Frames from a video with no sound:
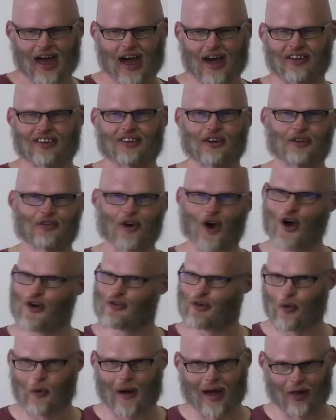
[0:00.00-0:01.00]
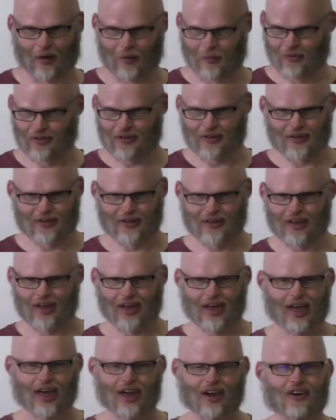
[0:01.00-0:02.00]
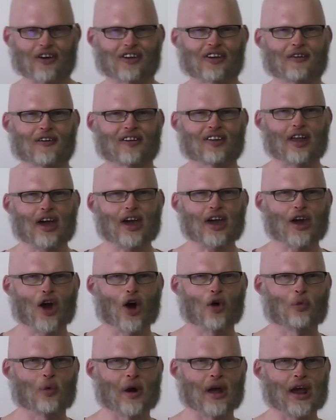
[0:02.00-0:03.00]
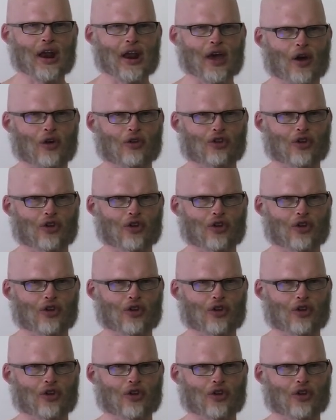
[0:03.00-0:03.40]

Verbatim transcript: and sort of overwhelmed, because it was like a radio,